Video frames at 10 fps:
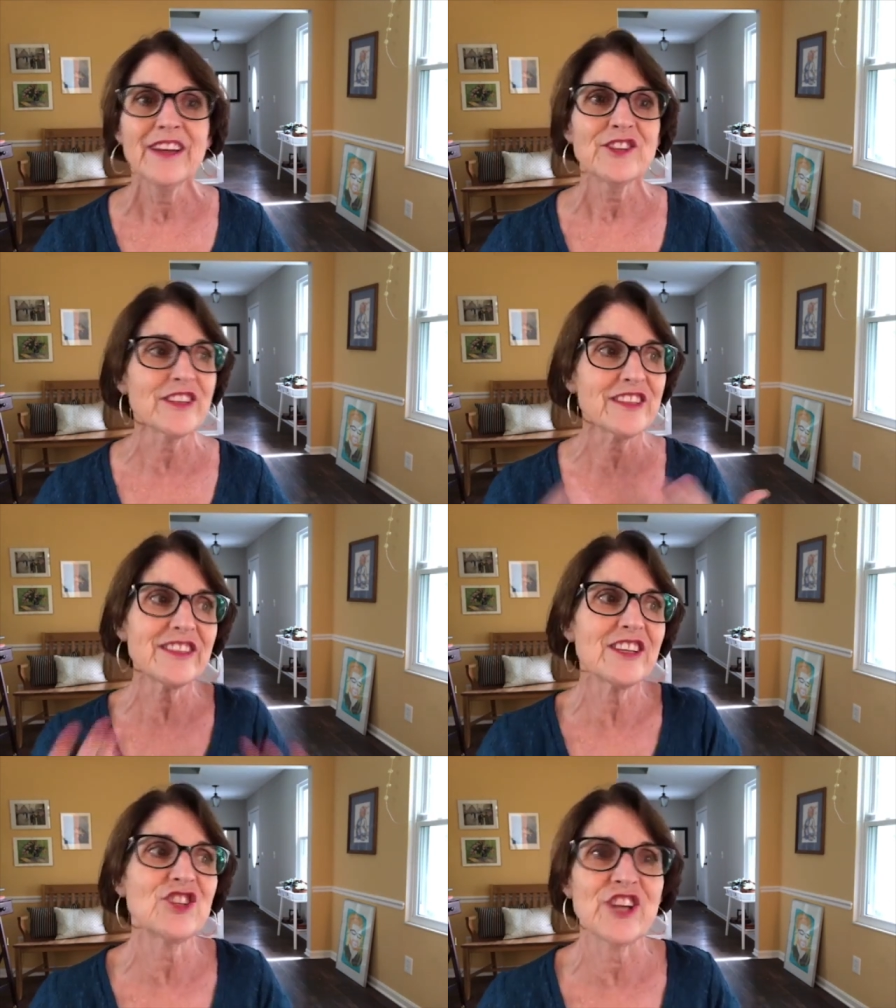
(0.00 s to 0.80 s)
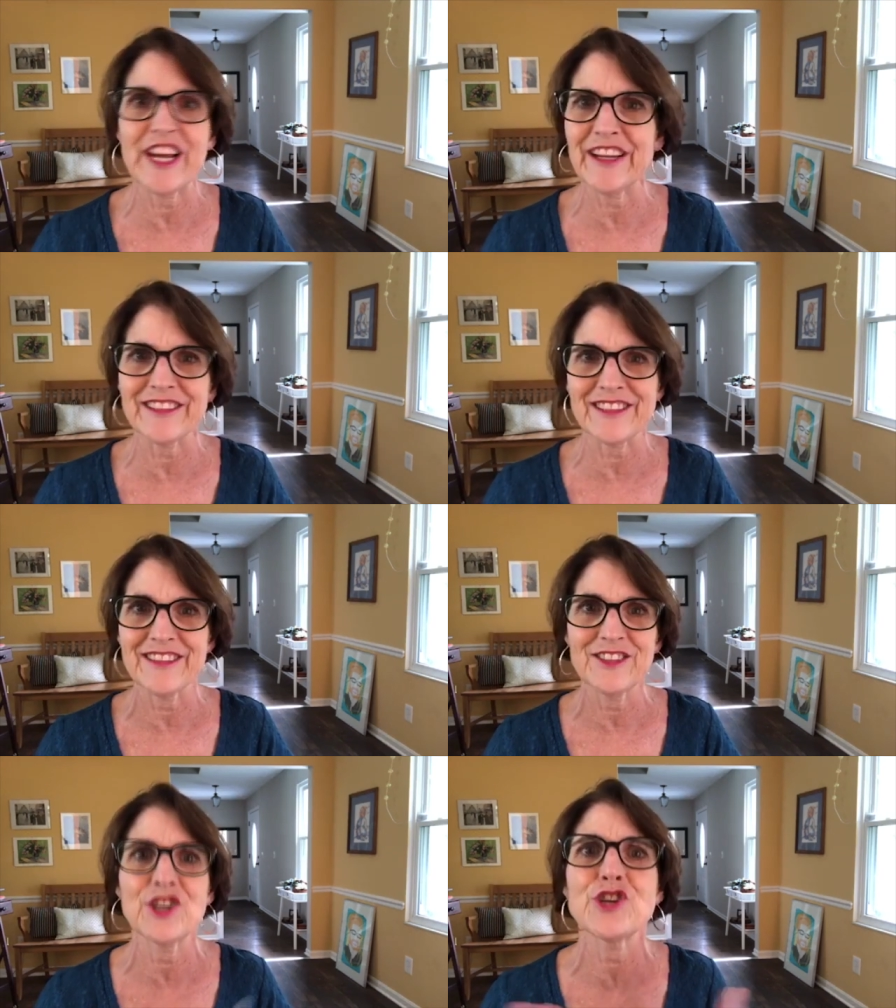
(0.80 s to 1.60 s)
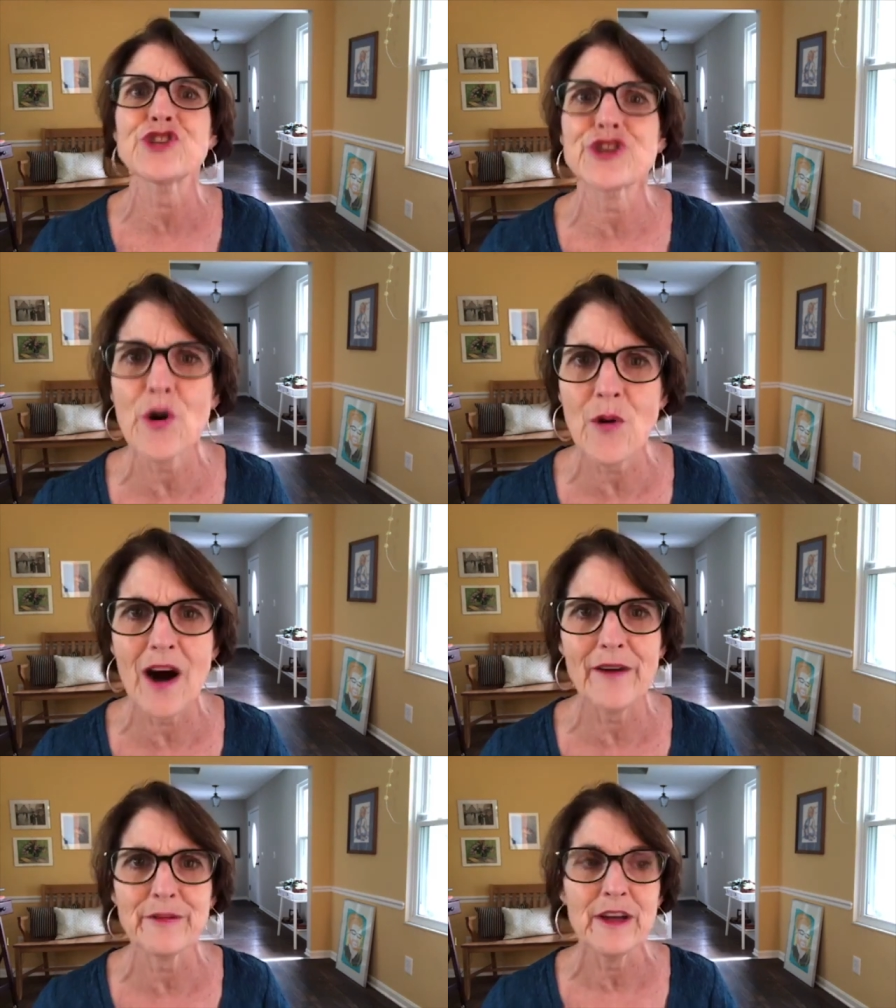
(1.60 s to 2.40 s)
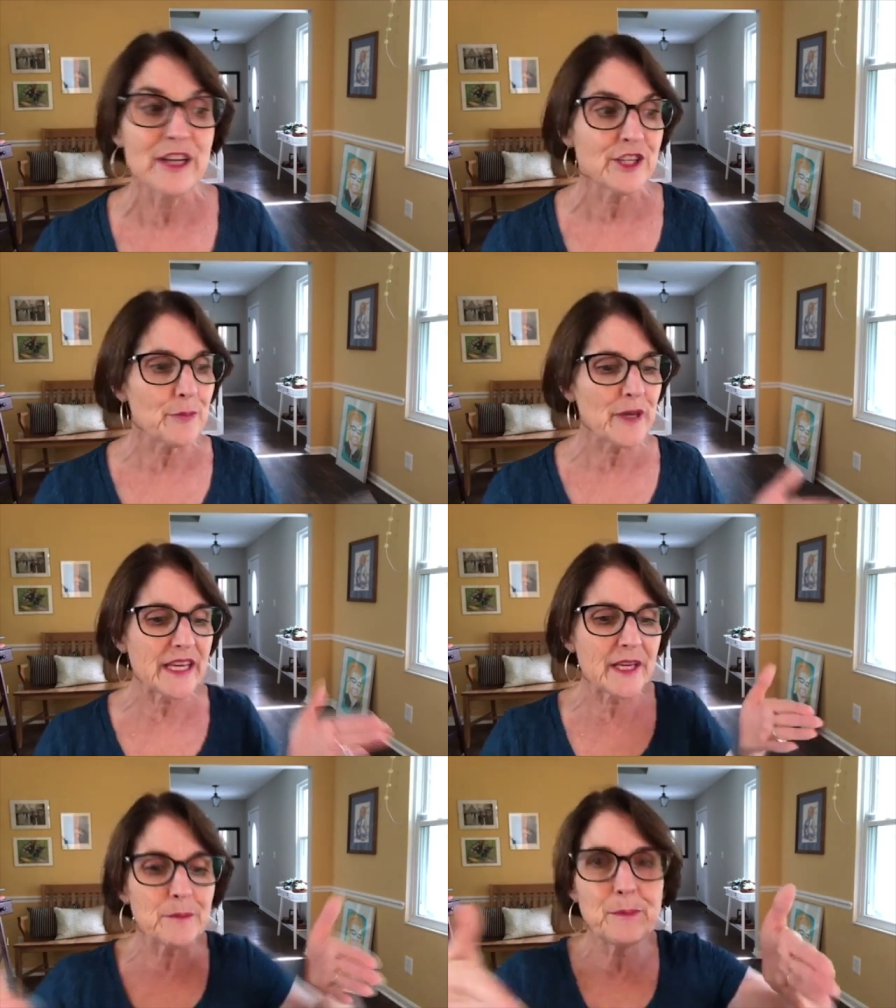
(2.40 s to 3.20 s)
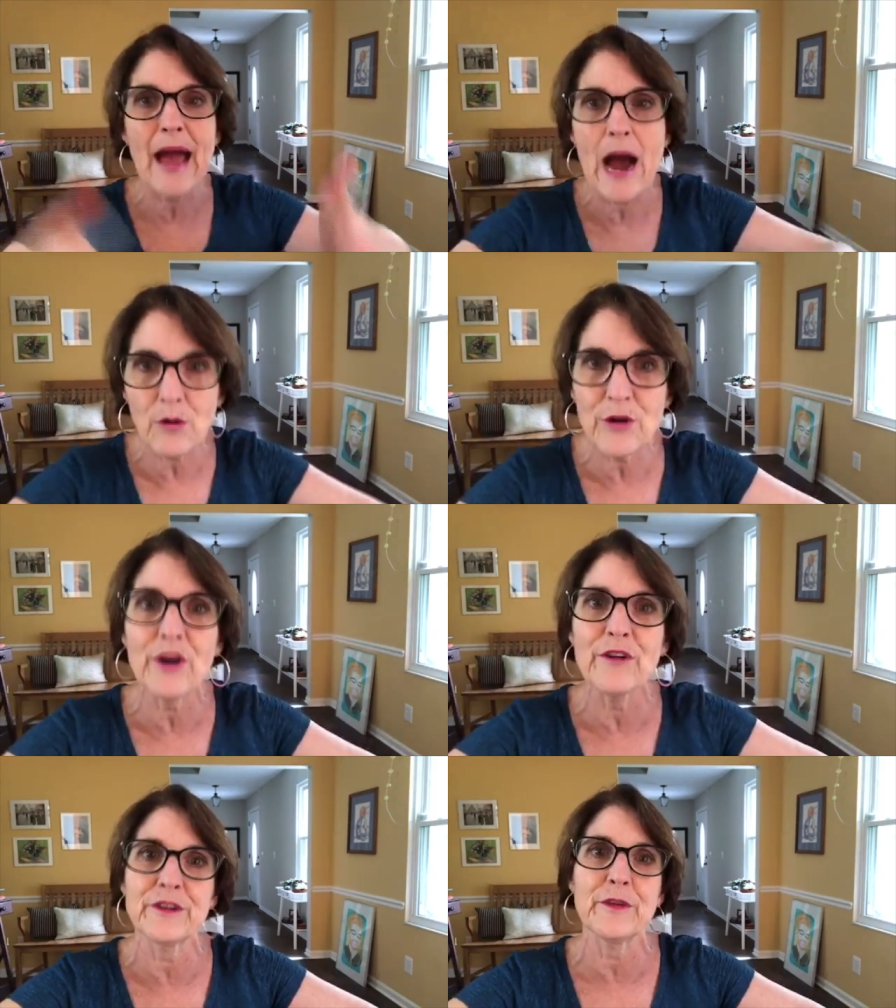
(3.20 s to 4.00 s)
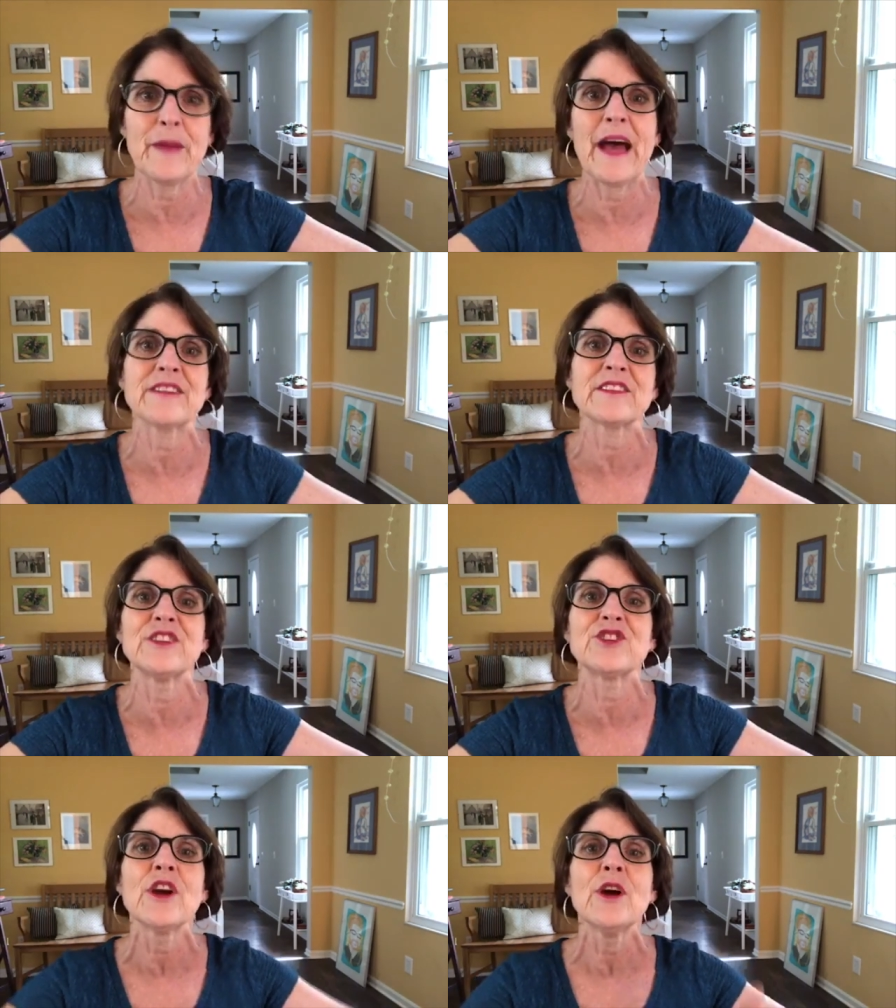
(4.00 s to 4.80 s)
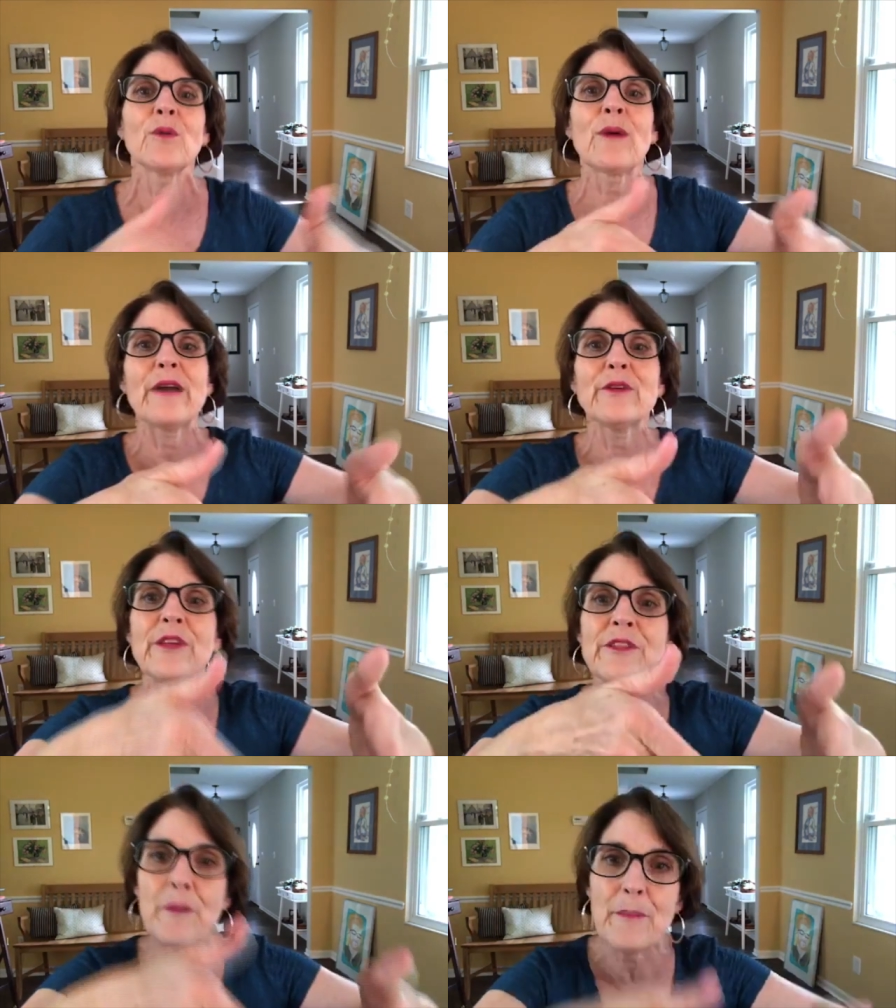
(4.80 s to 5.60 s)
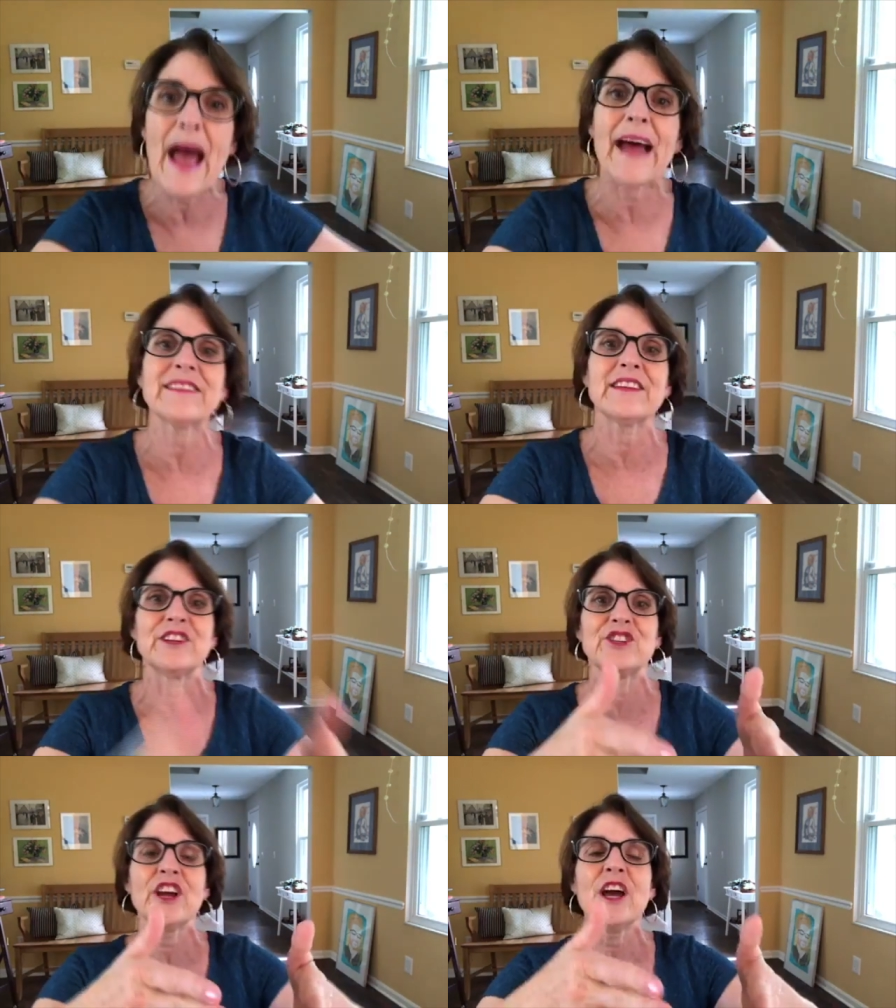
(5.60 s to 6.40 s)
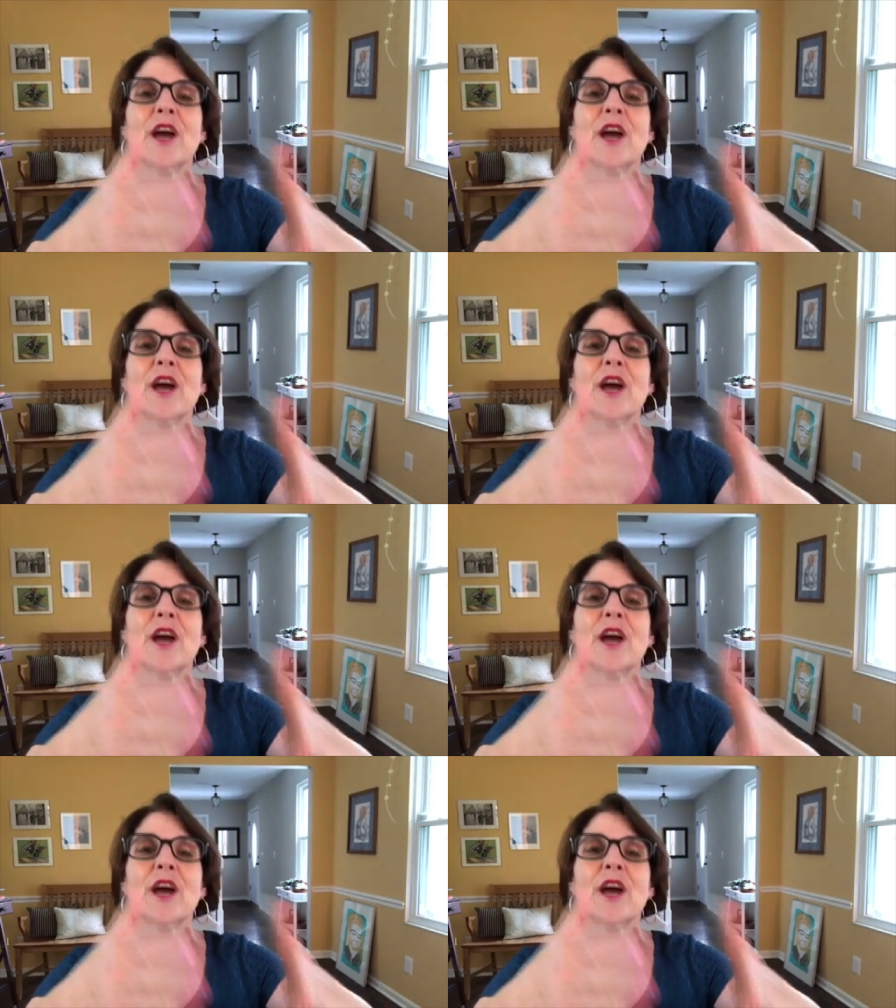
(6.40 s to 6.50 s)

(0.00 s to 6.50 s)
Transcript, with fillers: just as a chance to show off, to be in power over the passage rather than the passage